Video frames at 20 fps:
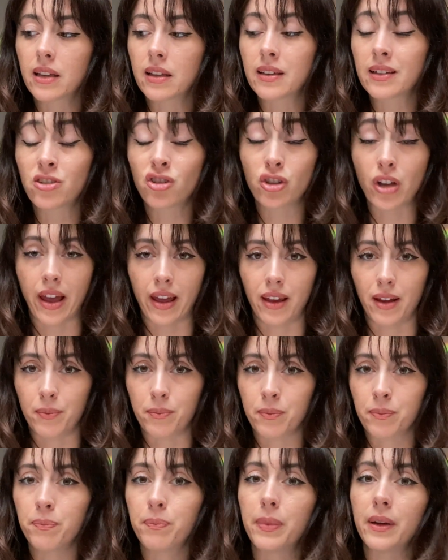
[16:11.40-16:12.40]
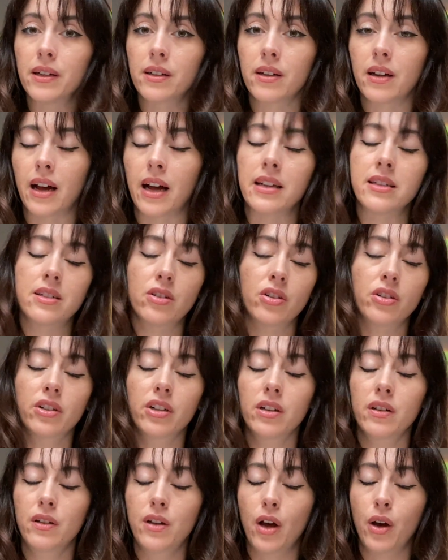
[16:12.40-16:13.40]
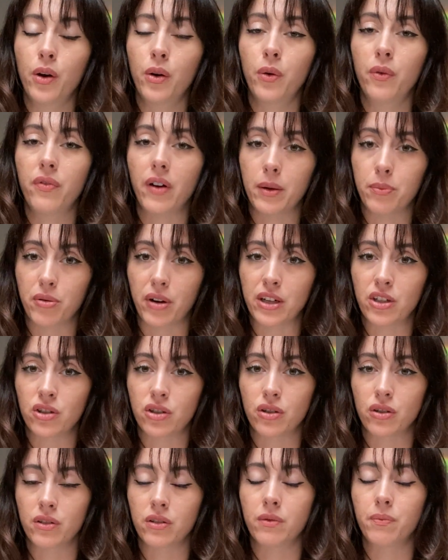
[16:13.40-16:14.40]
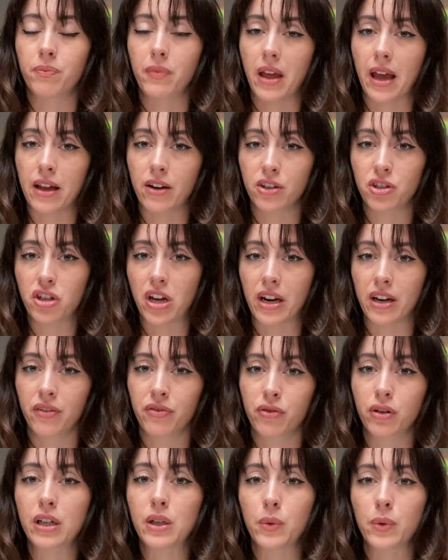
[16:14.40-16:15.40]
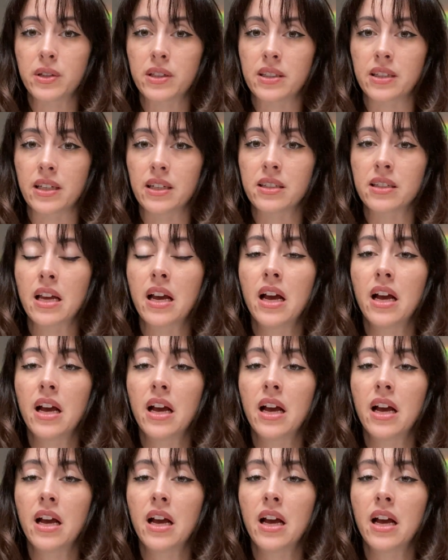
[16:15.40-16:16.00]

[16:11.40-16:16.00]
shame, and other low vibrational energetic frequencies,